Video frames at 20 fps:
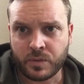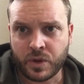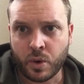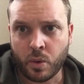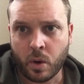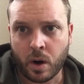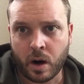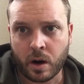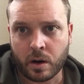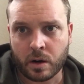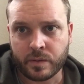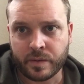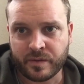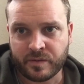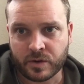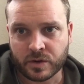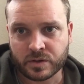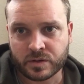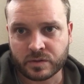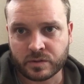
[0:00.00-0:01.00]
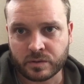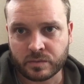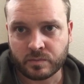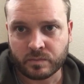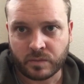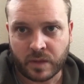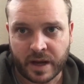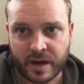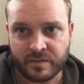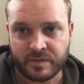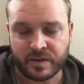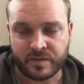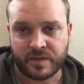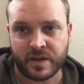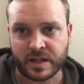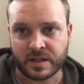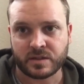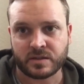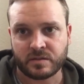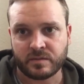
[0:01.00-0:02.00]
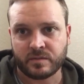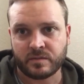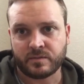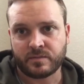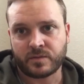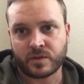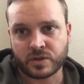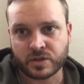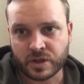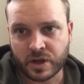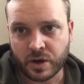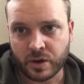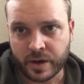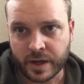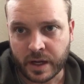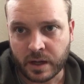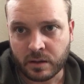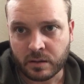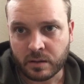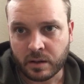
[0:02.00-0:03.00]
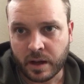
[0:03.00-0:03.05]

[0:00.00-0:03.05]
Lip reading: you are the first line of defense for security,